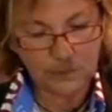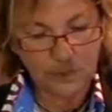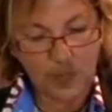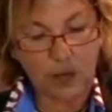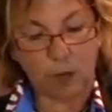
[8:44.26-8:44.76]

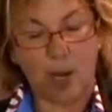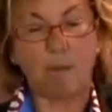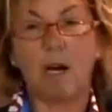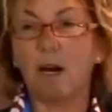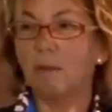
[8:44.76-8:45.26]
of Grand
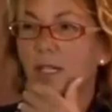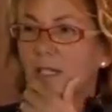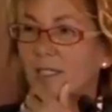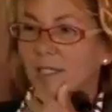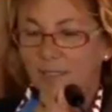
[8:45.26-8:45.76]
Bahama
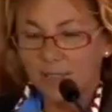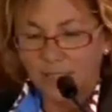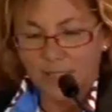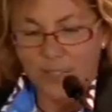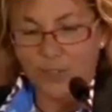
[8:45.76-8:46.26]

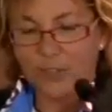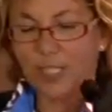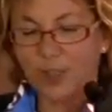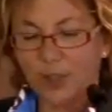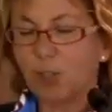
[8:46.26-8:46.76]

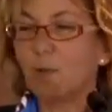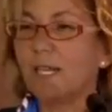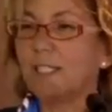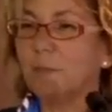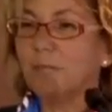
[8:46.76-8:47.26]
said to
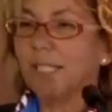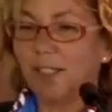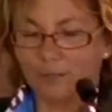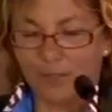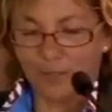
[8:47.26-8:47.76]
IDB
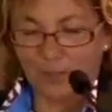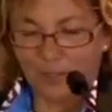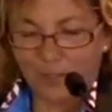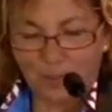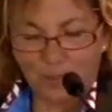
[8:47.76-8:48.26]
governors
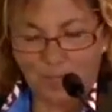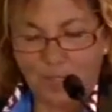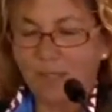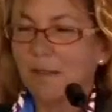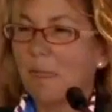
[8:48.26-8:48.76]
last
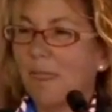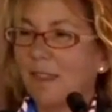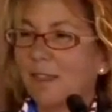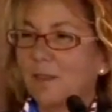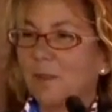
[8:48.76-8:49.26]
week,
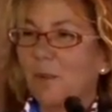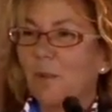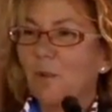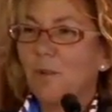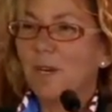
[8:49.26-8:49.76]

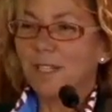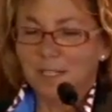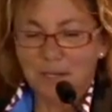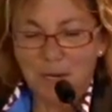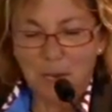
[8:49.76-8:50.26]
"All work
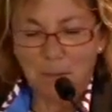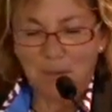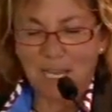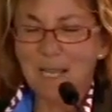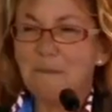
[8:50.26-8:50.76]
and no
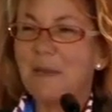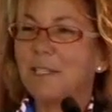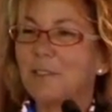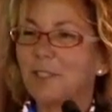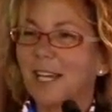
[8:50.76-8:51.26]
play
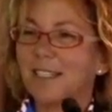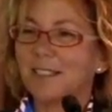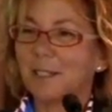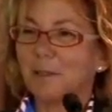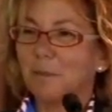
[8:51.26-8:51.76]
makes Jack a
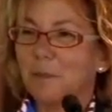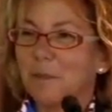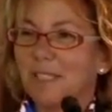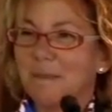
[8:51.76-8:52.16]
dull boy."